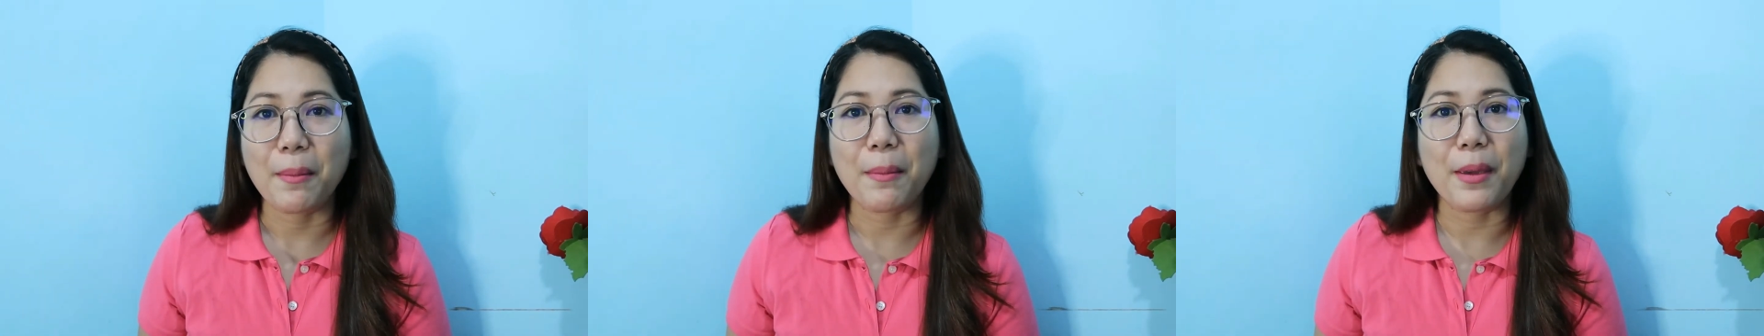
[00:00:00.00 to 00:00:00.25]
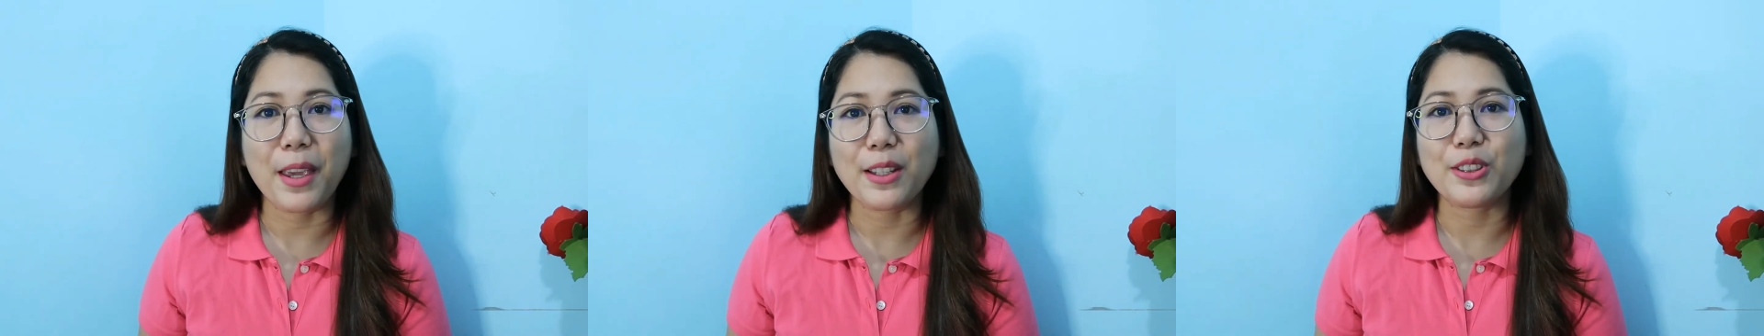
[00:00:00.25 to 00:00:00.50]

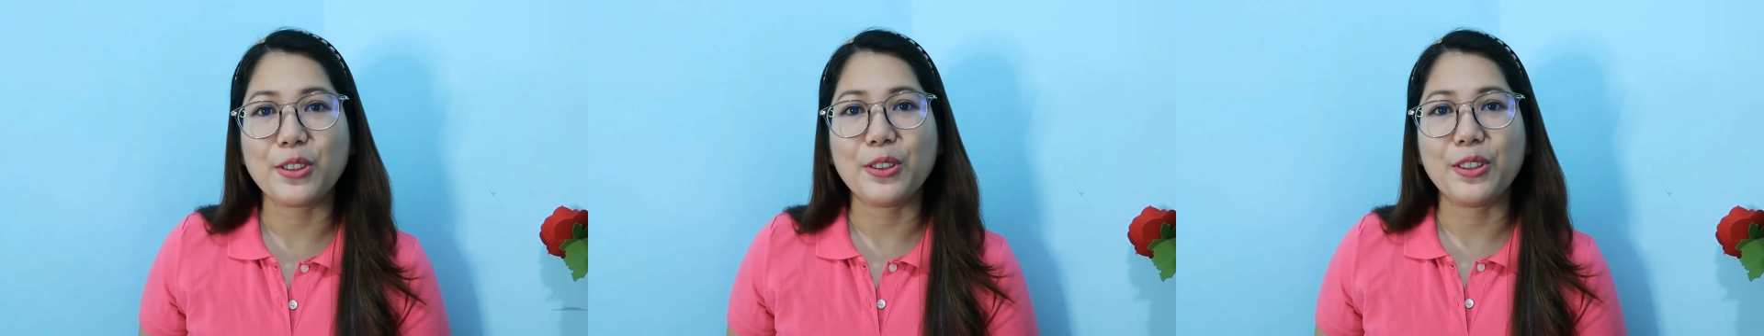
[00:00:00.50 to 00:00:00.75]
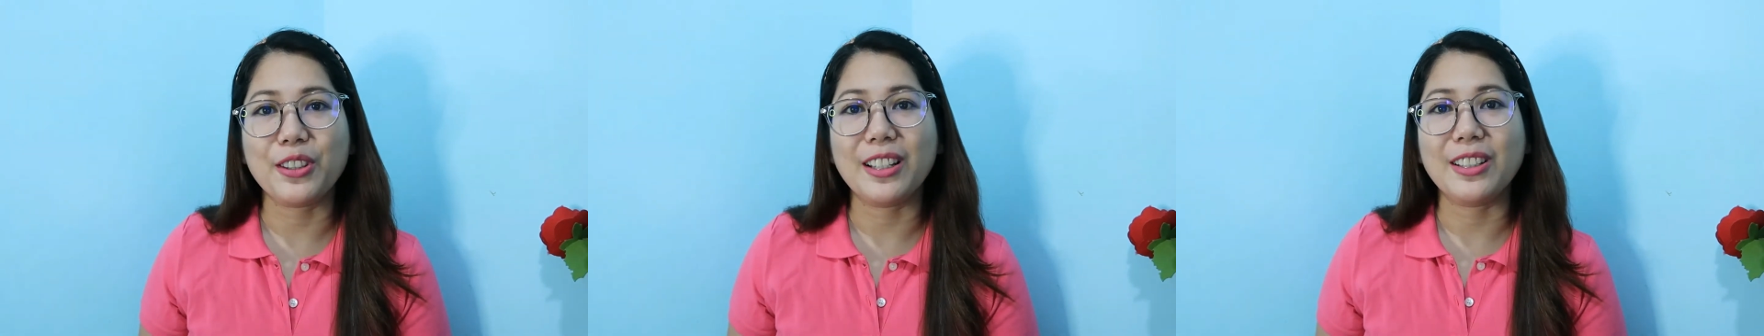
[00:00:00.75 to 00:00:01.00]
make
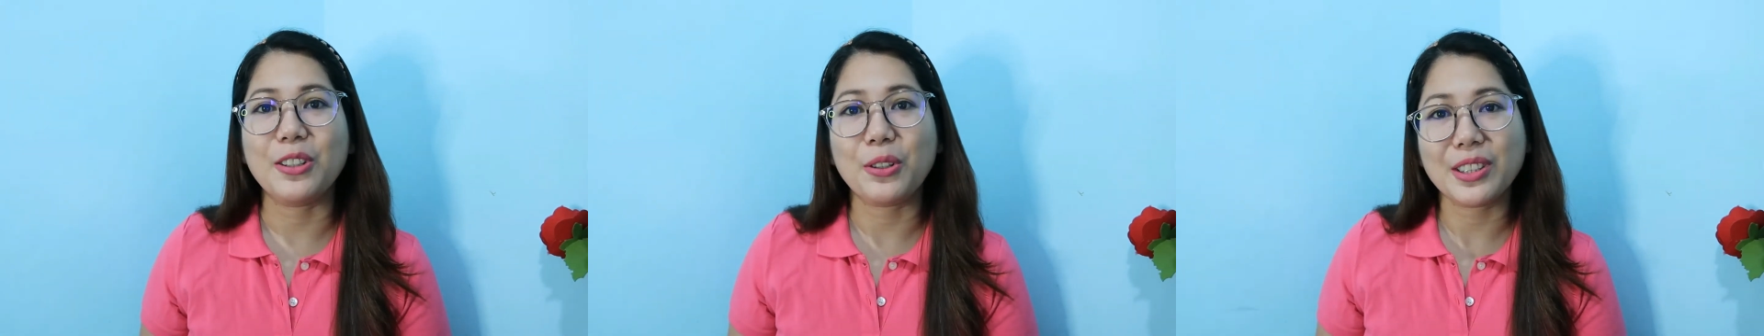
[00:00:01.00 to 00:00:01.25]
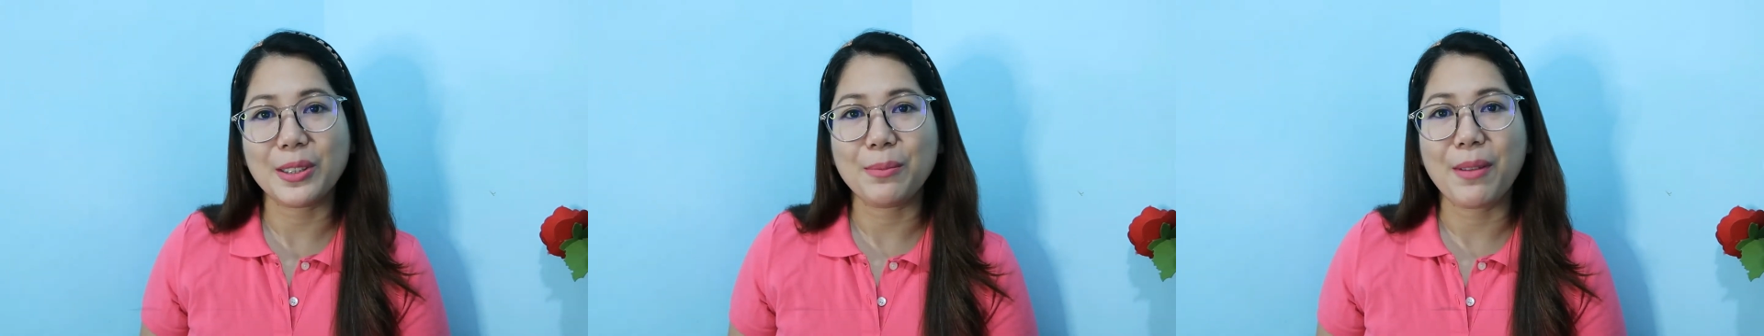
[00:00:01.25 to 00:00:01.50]
sure that your
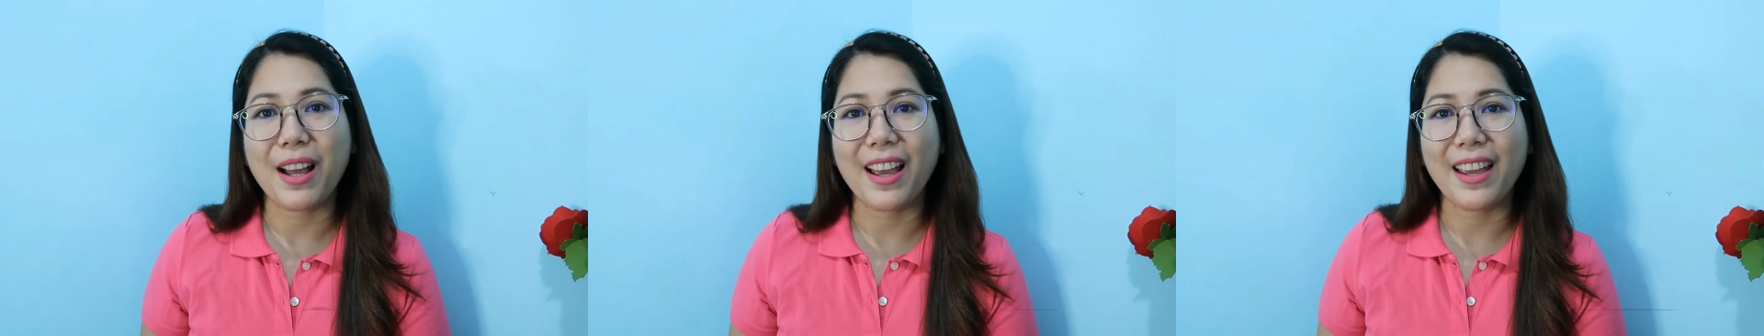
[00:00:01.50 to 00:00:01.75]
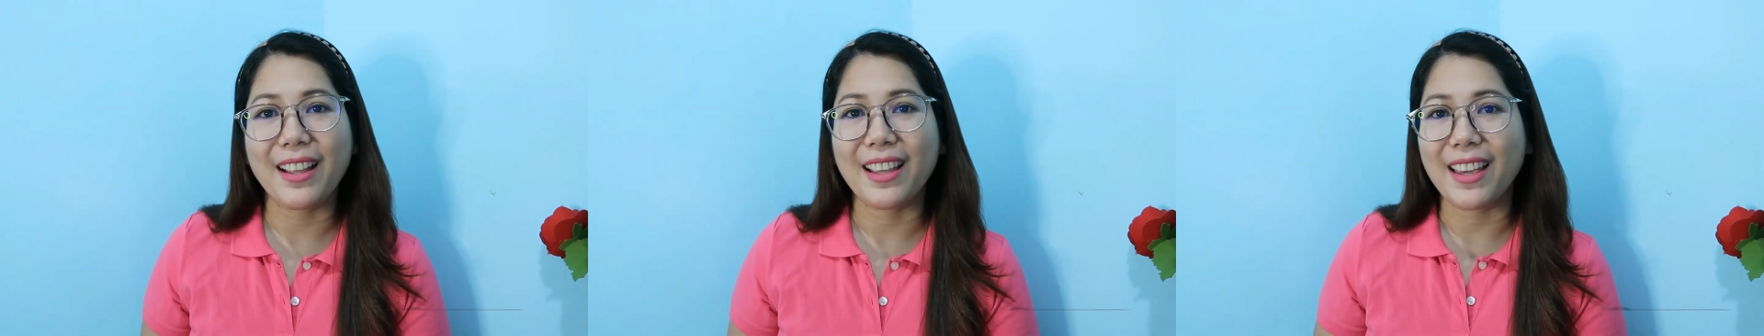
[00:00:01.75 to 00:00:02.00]

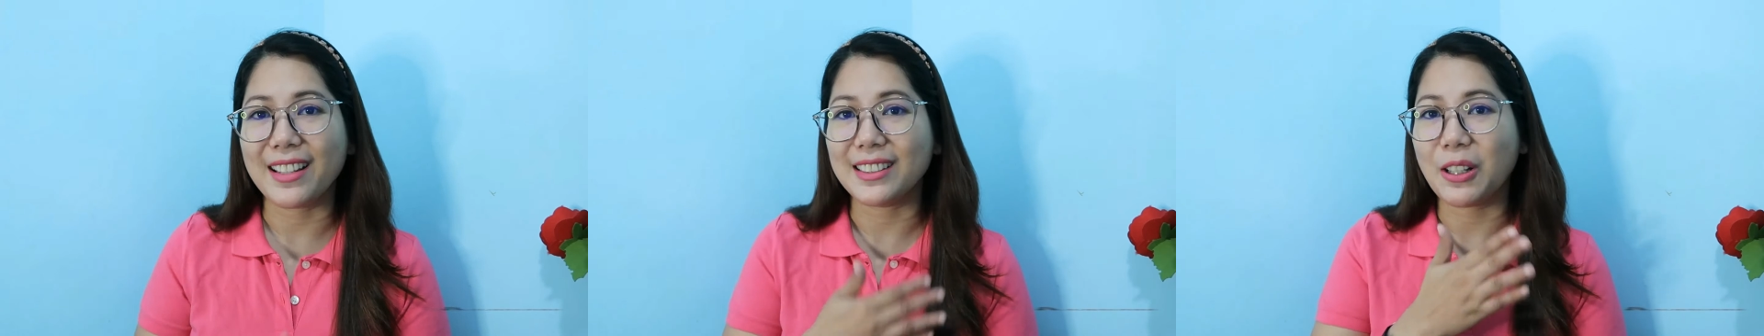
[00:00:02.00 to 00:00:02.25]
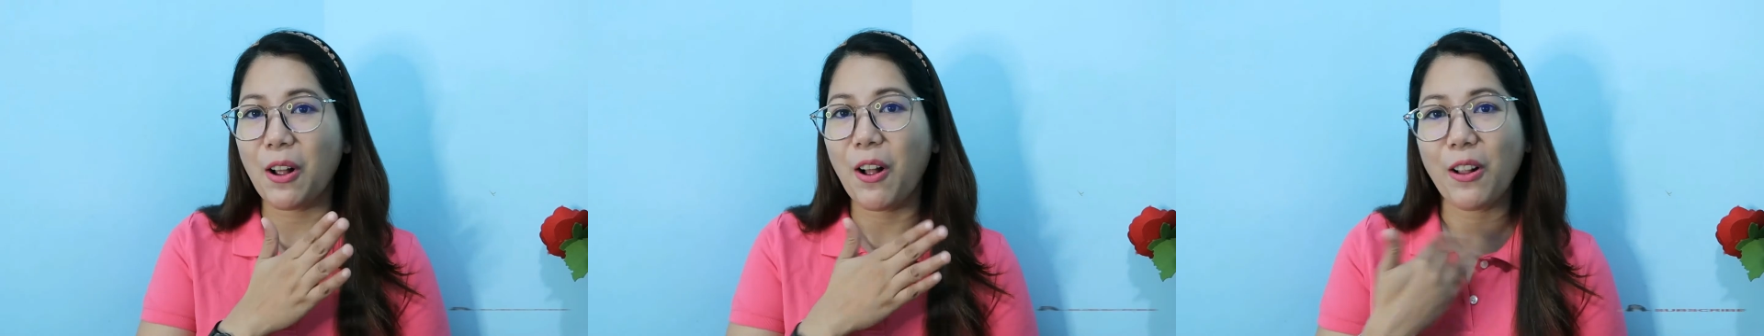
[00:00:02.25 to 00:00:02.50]
smile is
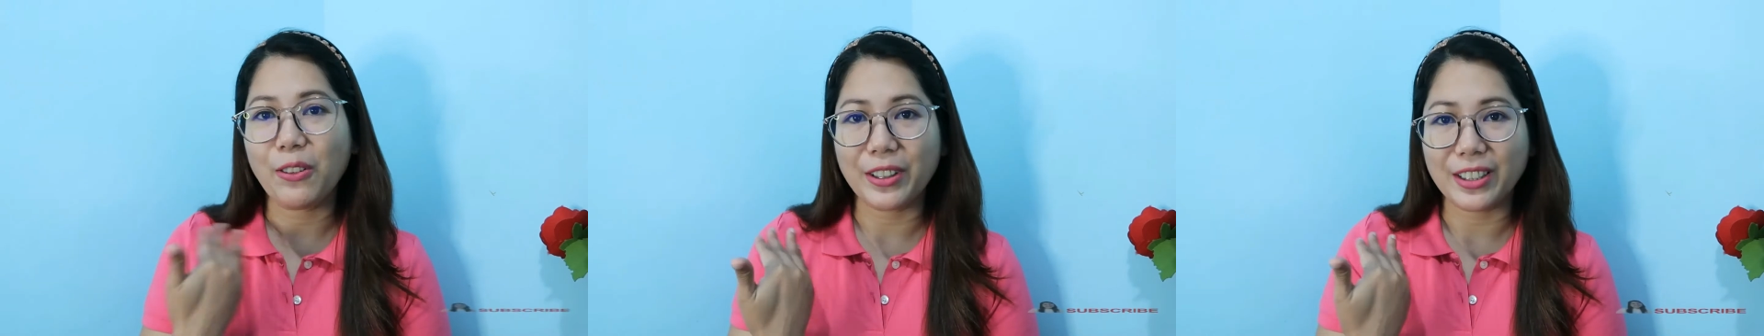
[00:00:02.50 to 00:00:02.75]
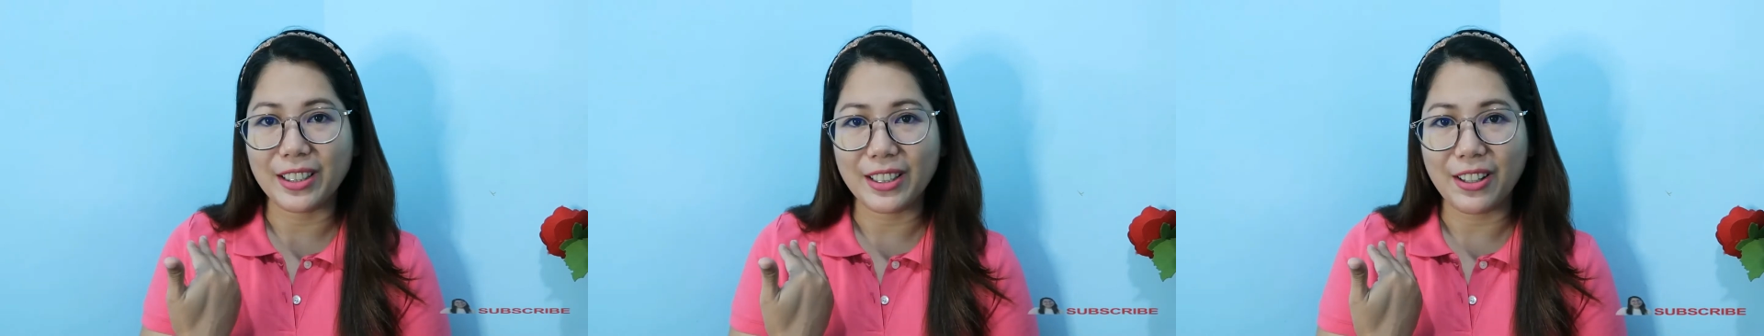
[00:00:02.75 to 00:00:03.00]

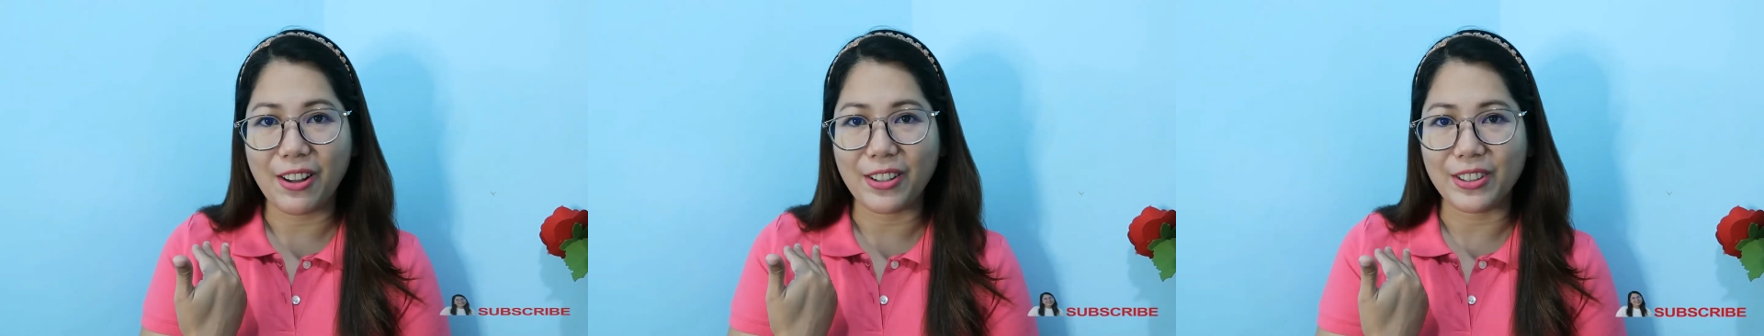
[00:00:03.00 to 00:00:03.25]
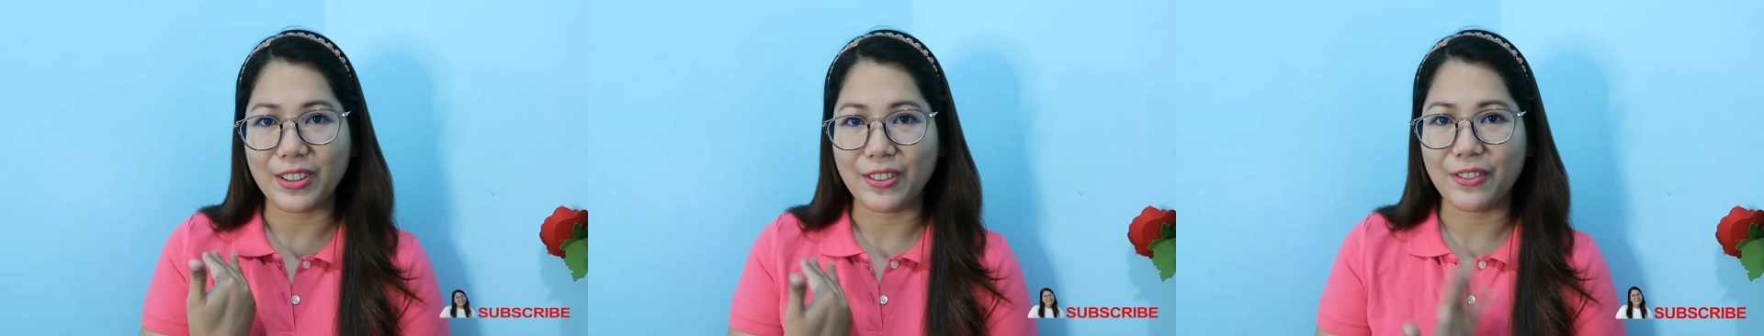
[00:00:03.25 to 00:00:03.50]
already on
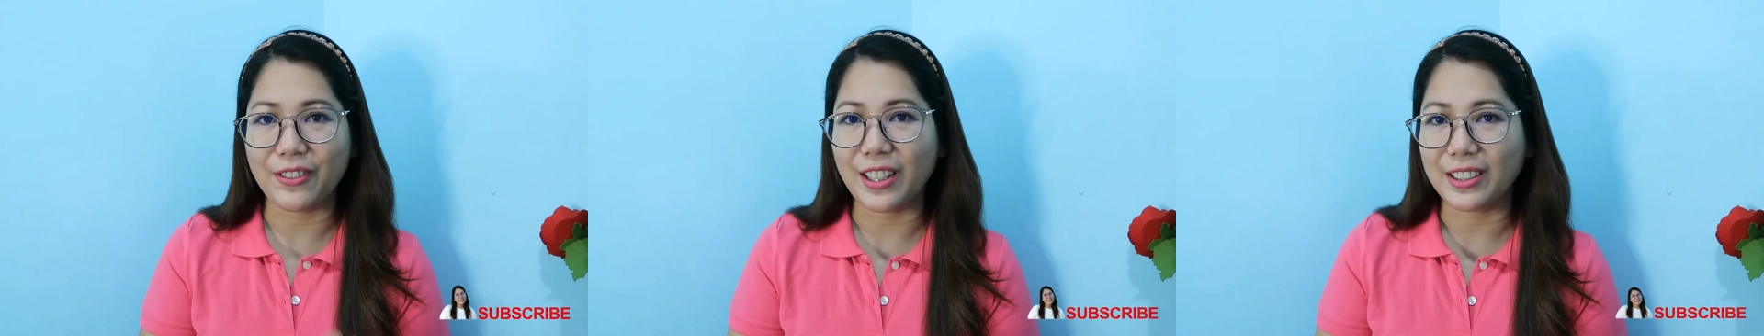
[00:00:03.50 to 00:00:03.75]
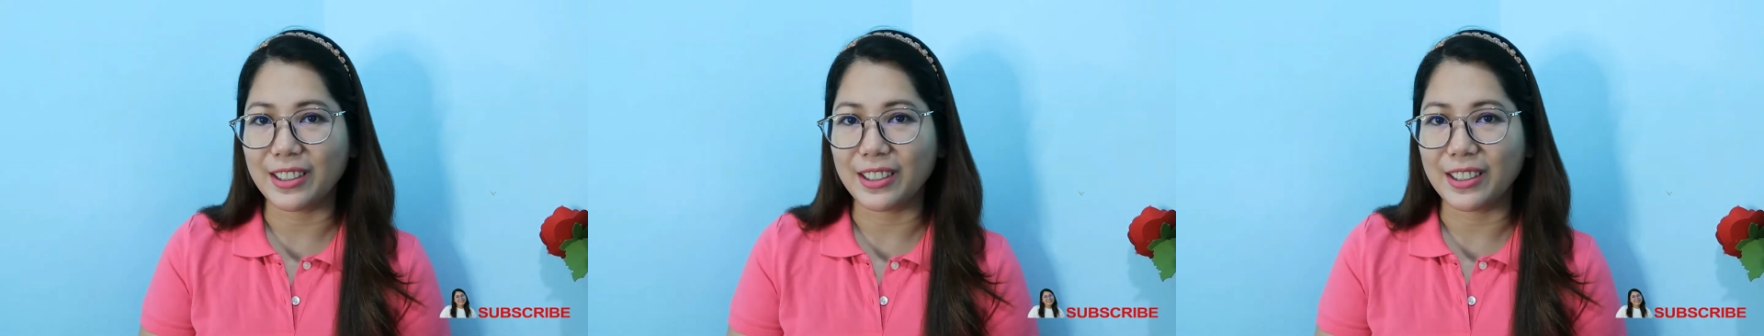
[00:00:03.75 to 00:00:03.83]
your face,